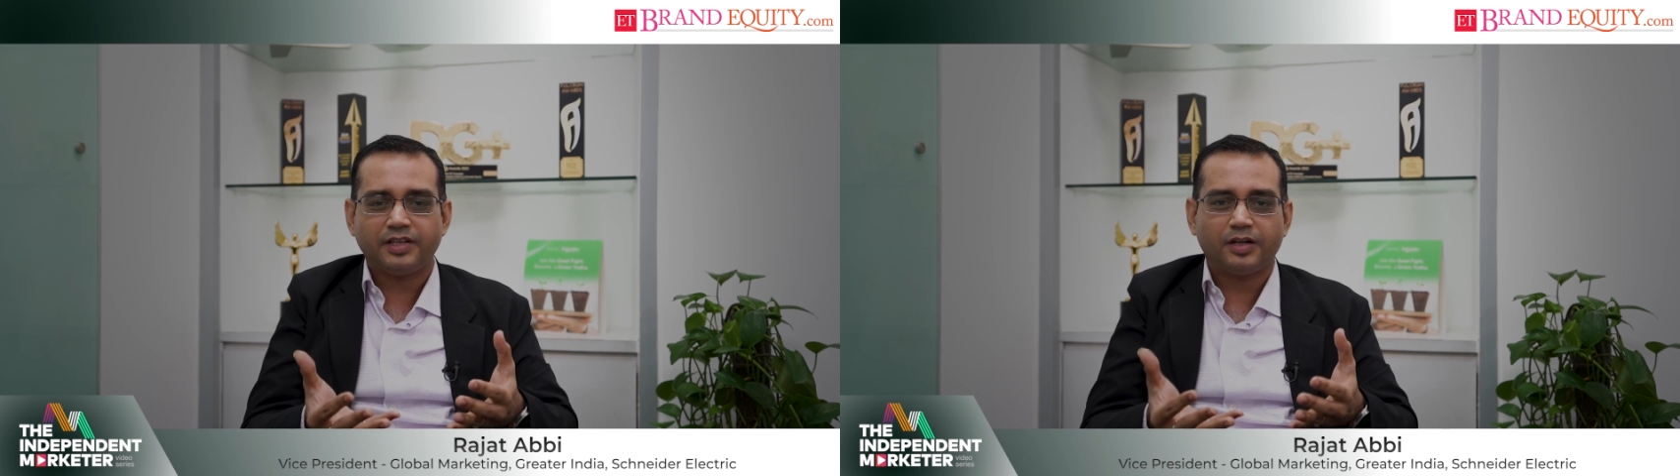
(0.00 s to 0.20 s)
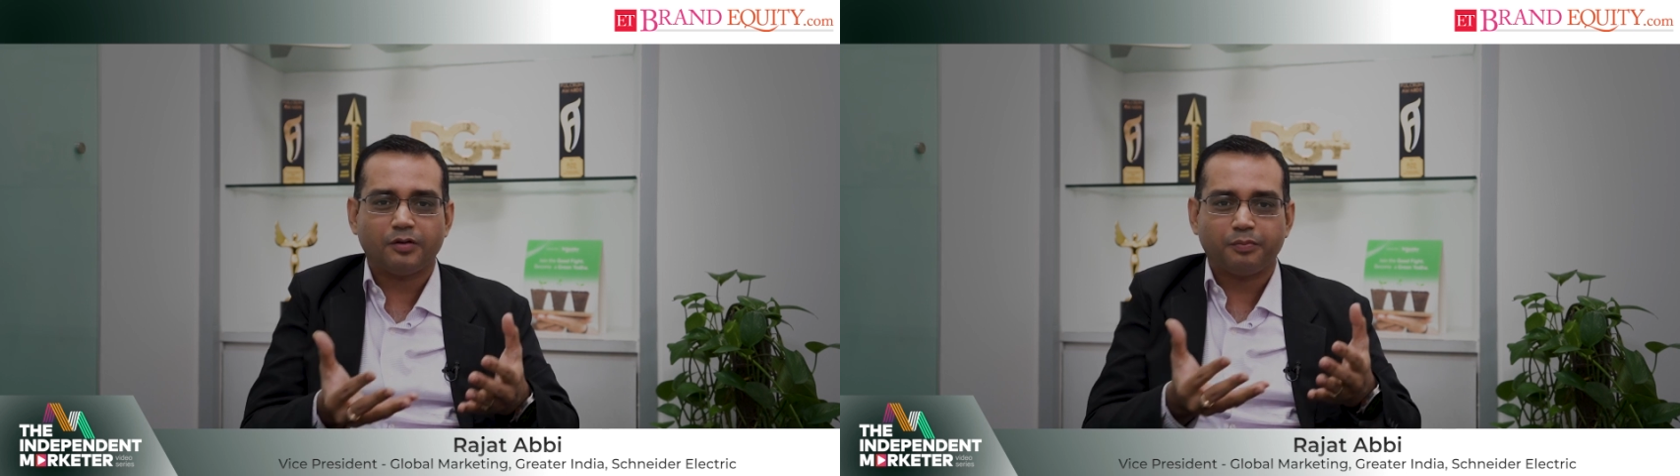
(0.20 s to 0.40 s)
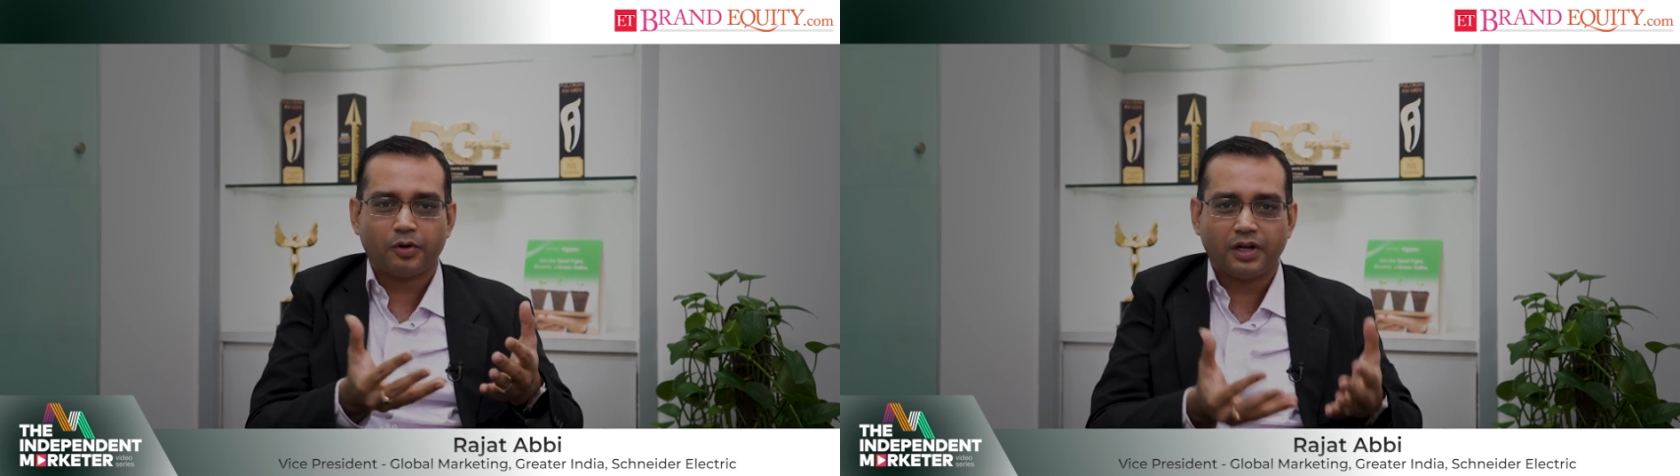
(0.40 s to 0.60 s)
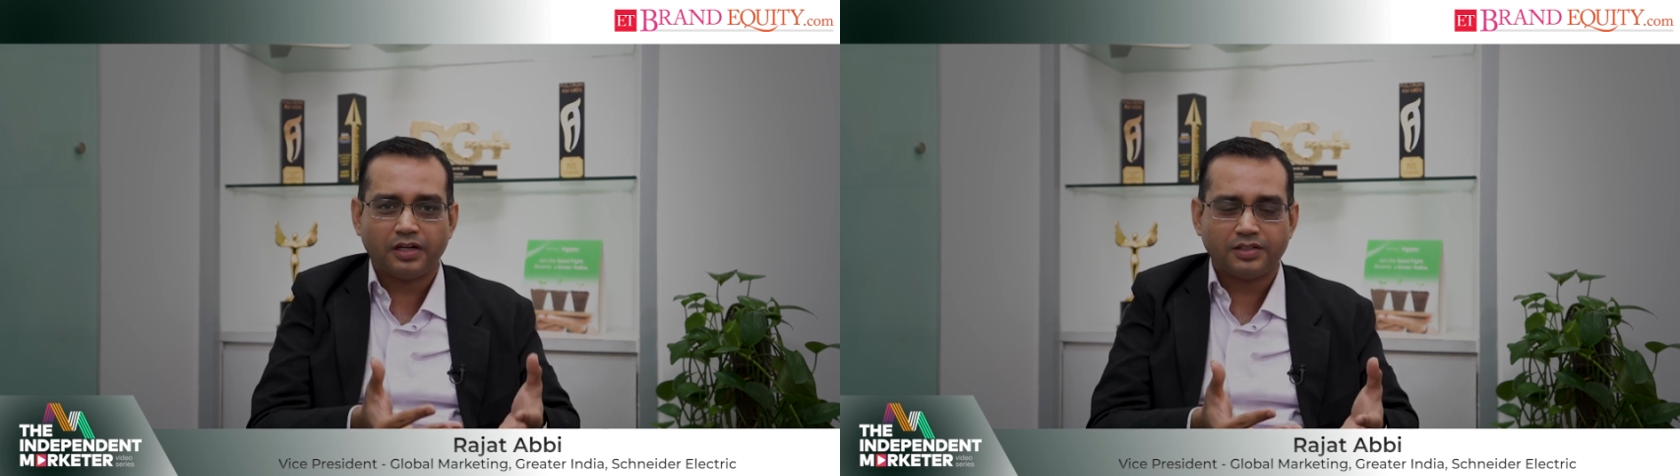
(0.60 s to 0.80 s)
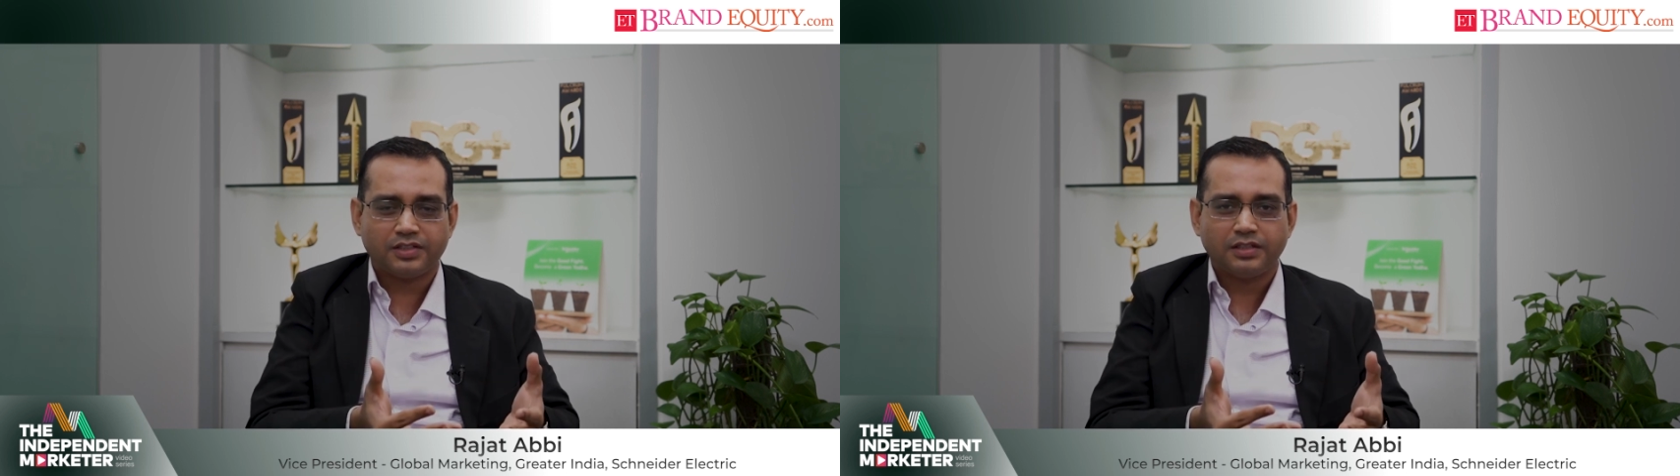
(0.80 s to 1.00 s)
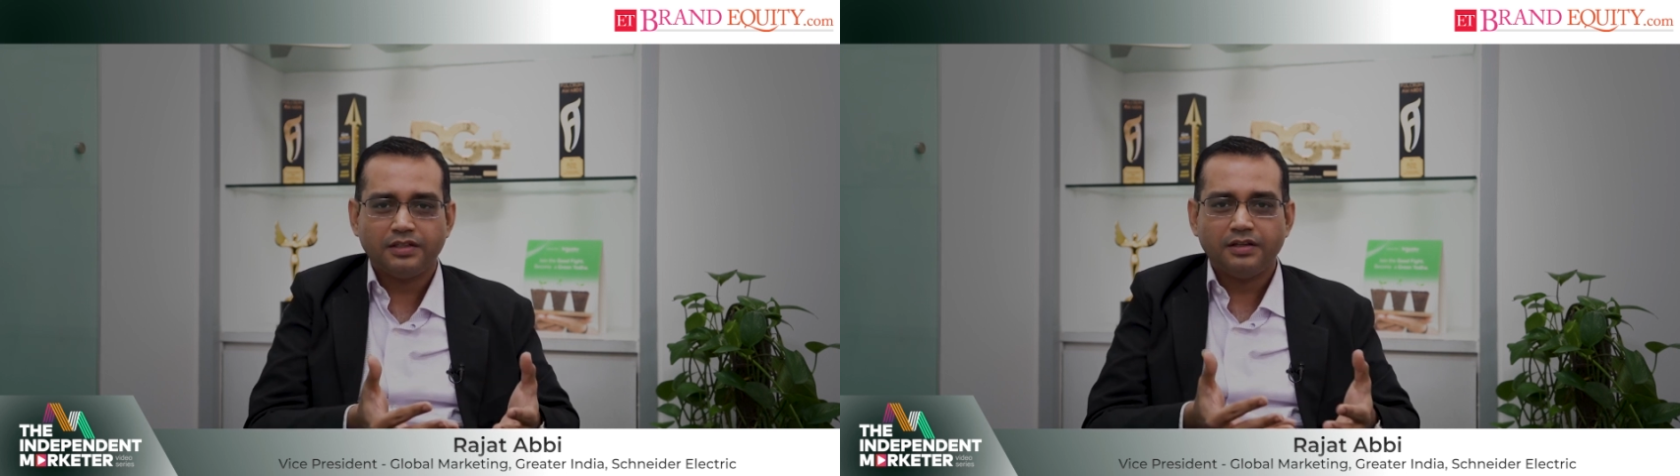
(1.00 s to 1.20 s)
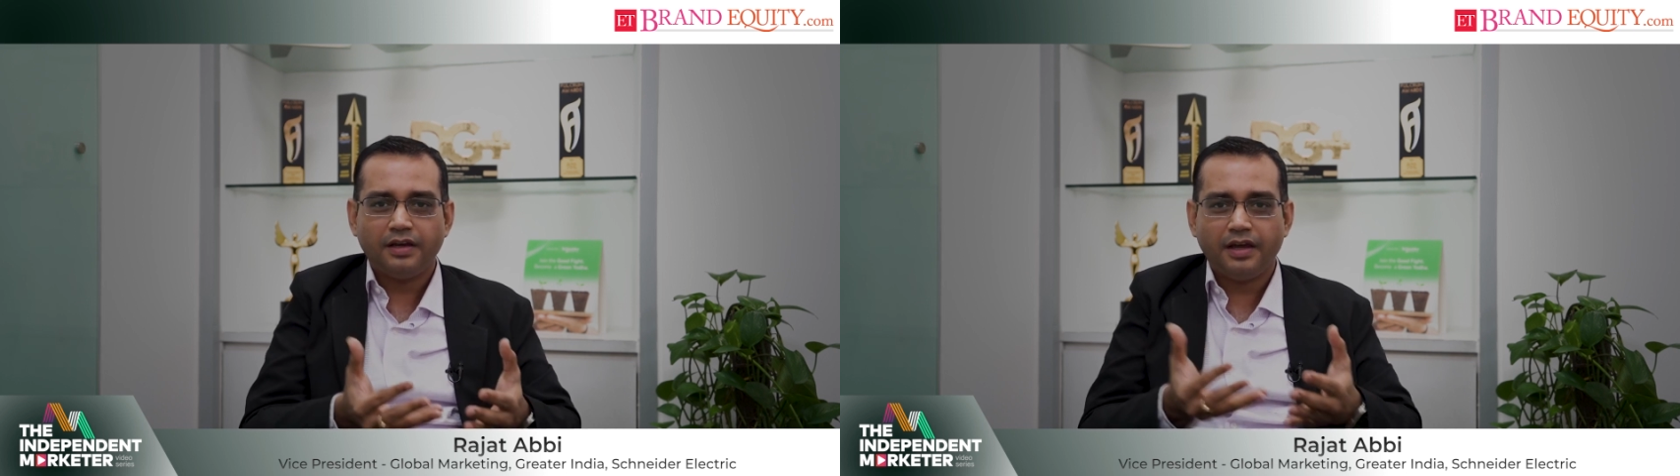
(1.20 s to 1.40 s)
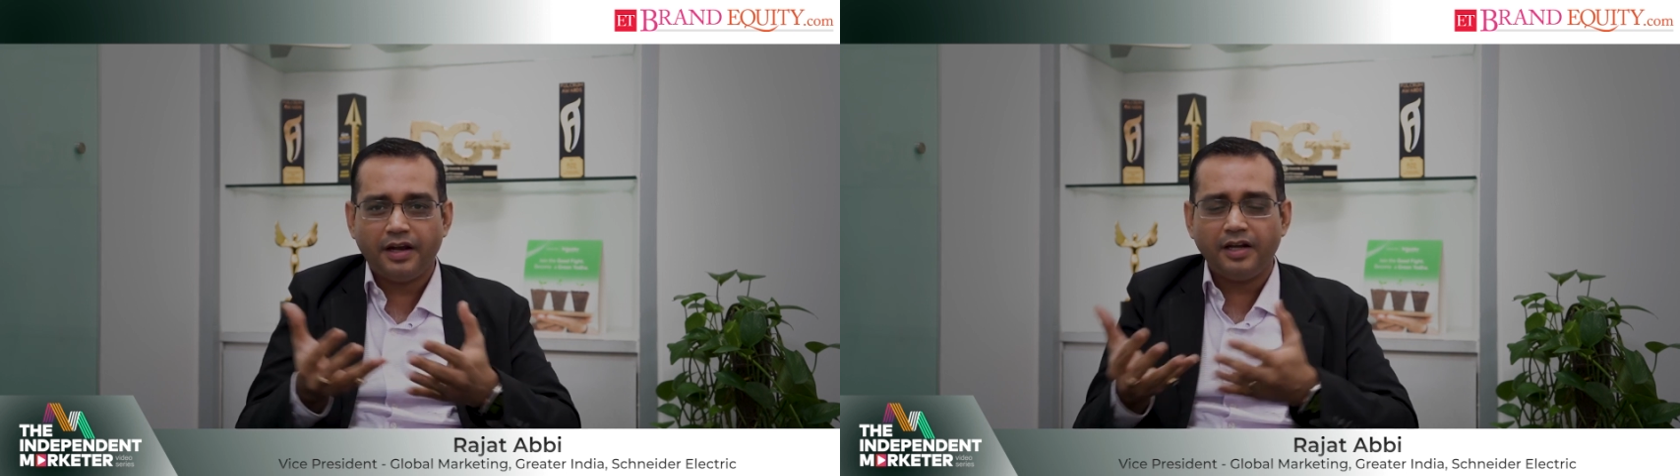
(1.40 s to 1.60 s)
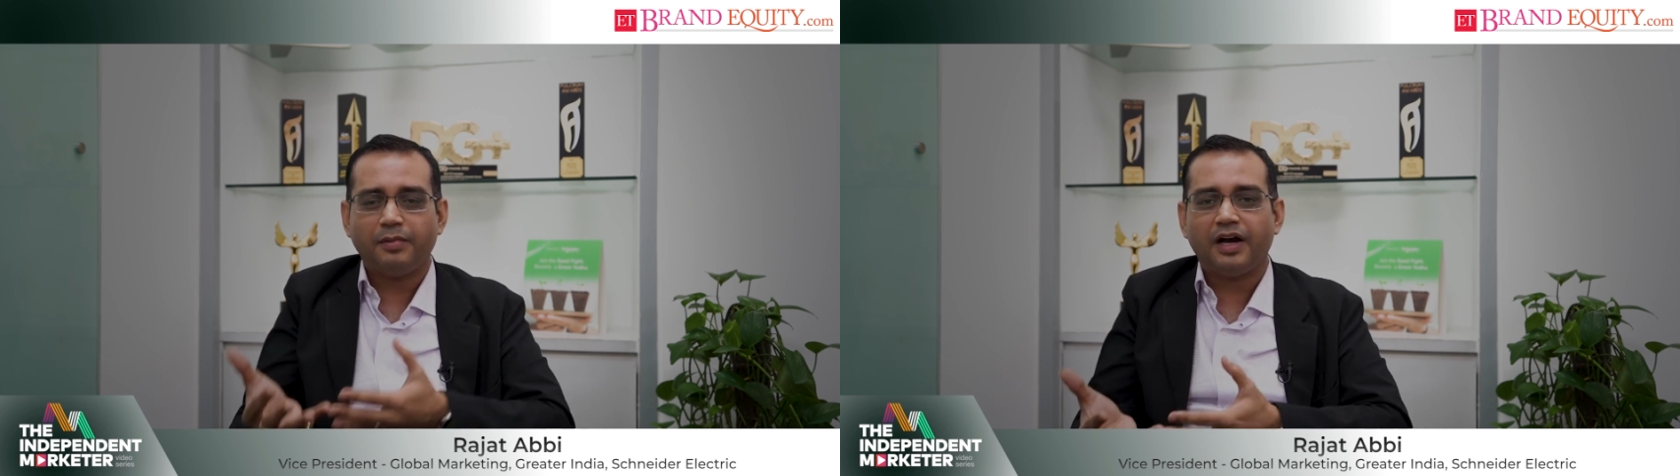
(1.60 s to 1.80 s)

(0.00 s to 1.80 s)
set of products and